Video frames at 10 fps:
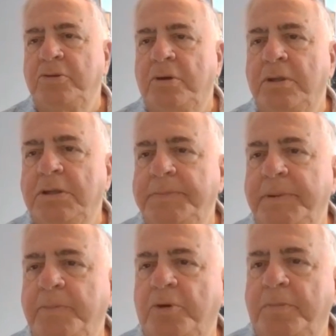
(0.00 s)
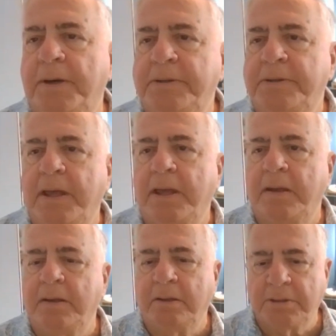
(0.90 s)
talk a little bit more about the
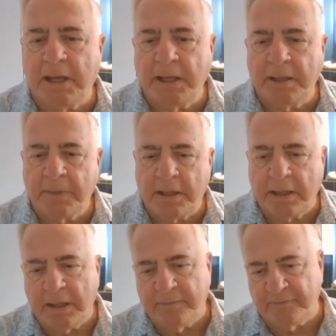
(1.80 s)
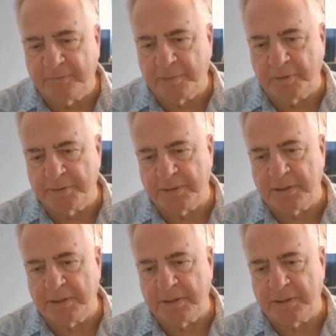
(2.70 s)
hate because I am not a hateful person.